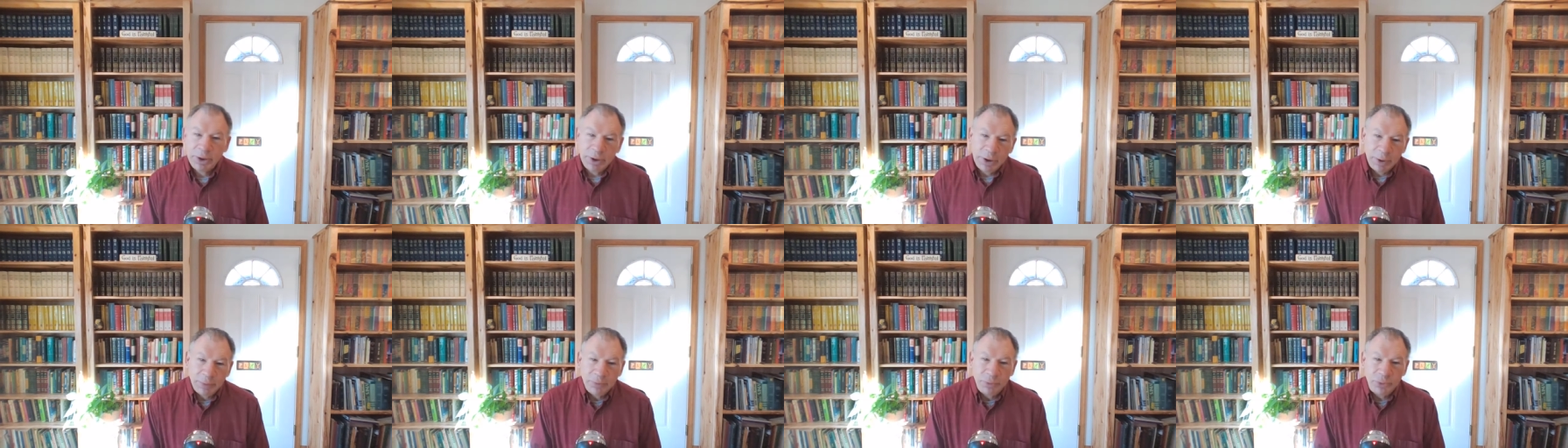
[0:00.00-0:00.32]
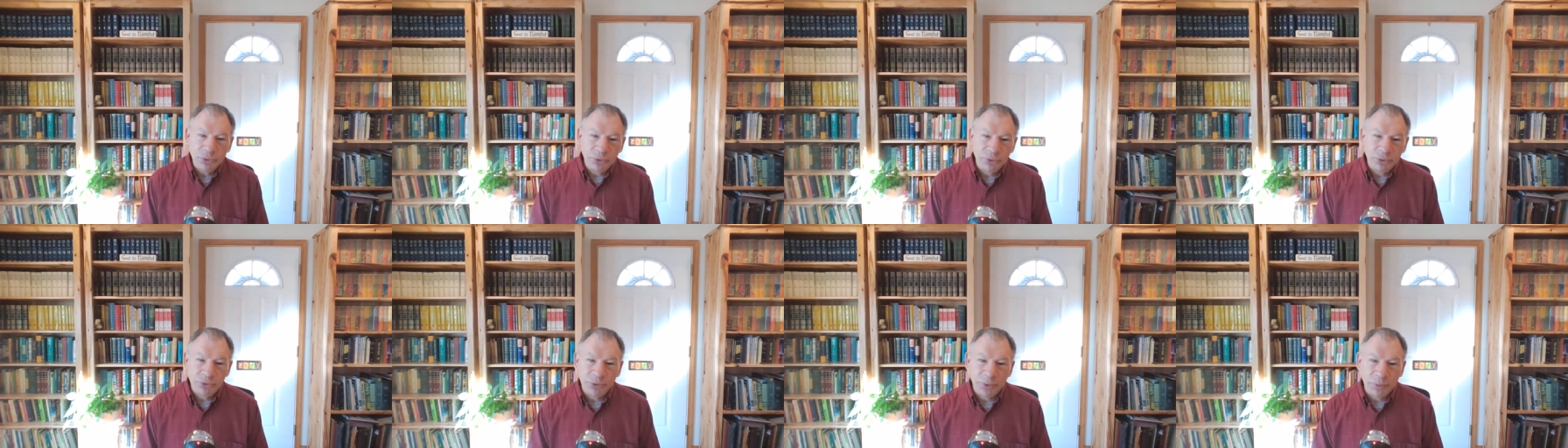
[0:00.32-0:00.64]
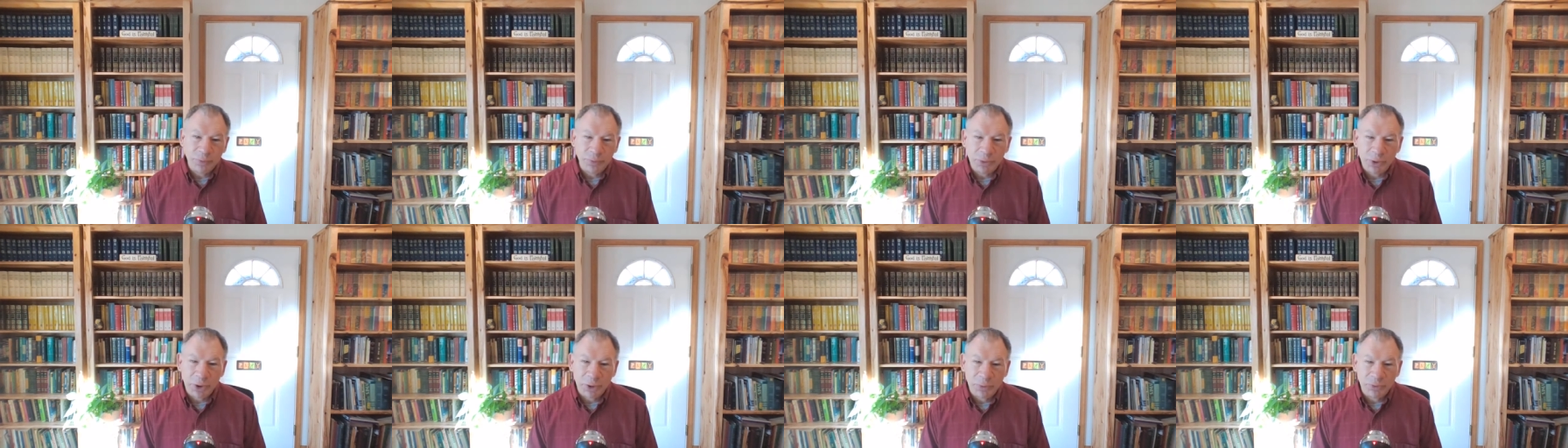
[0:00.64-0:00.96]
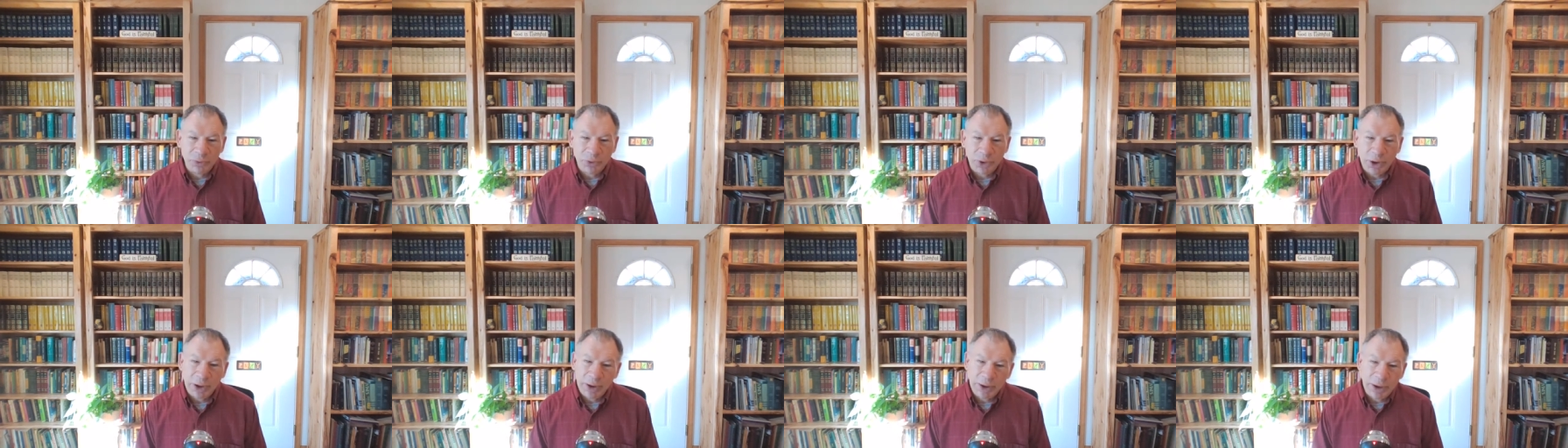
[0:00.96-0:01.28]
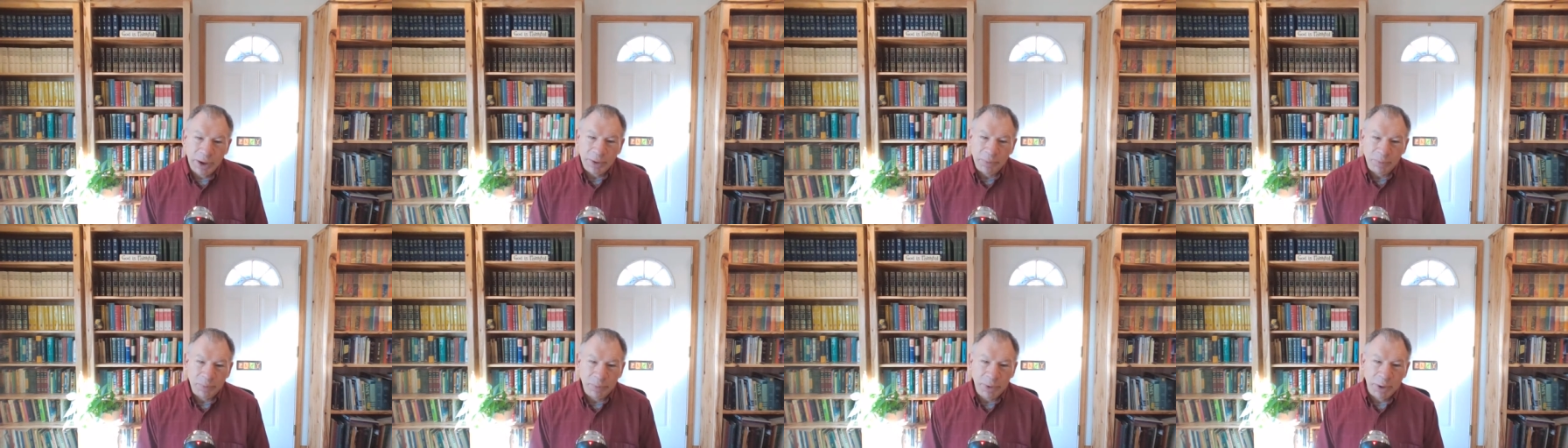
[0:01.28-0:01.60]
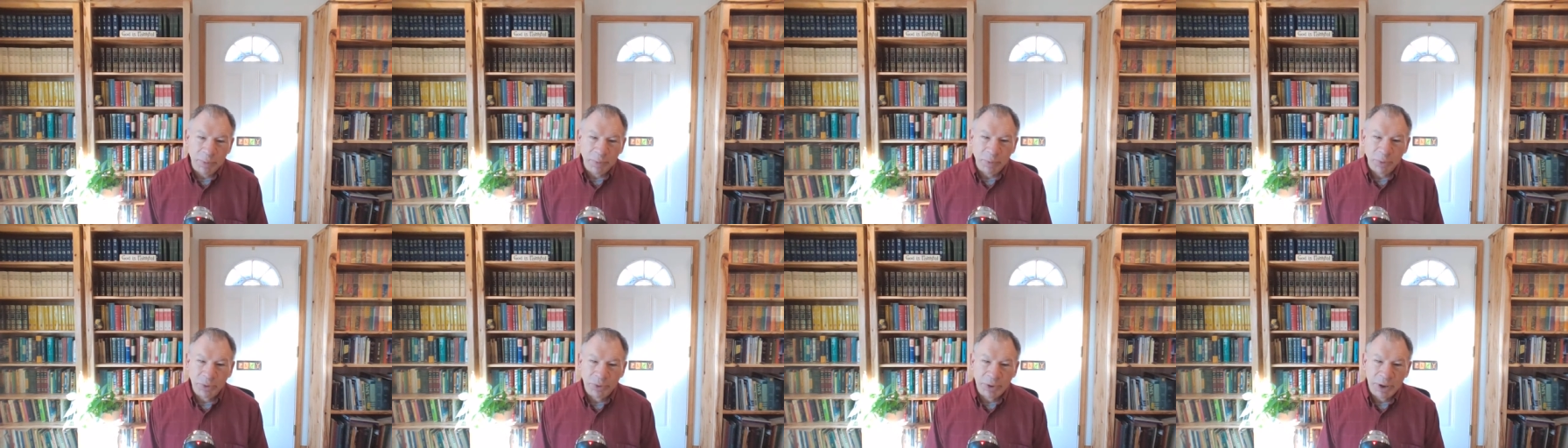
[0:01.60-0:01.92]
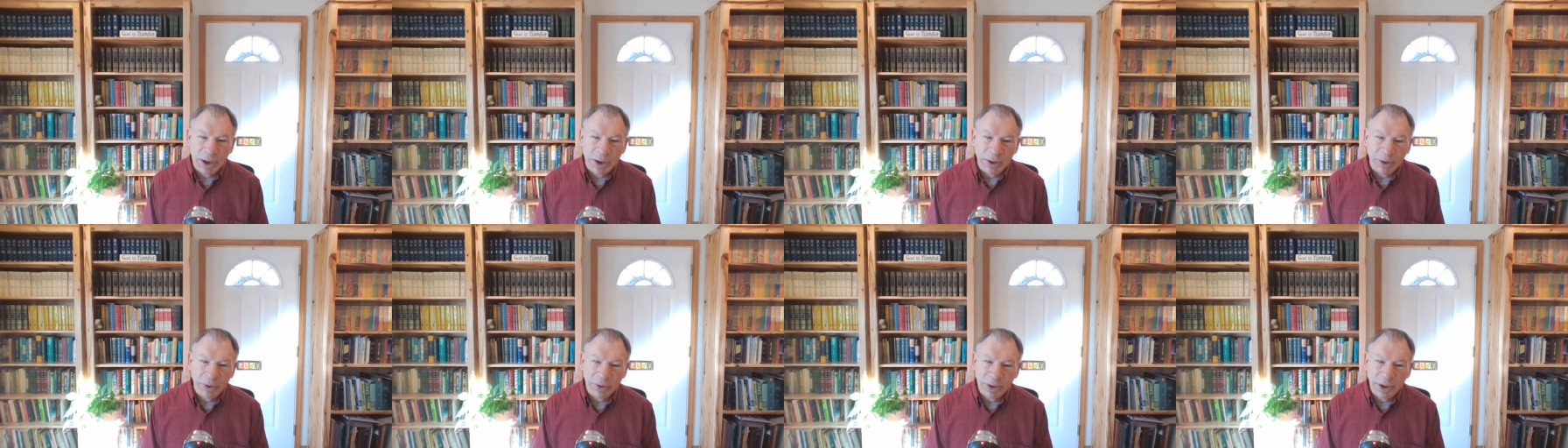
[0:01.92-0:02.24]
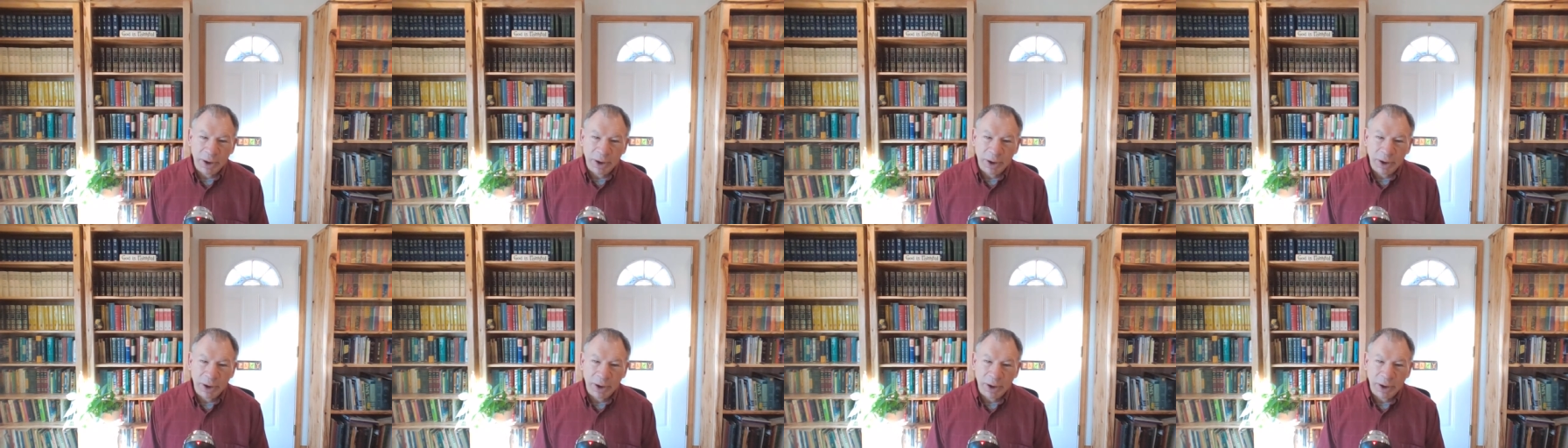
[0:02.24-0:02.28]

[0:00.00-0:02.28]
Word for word: I'm sure sometimes I let people down.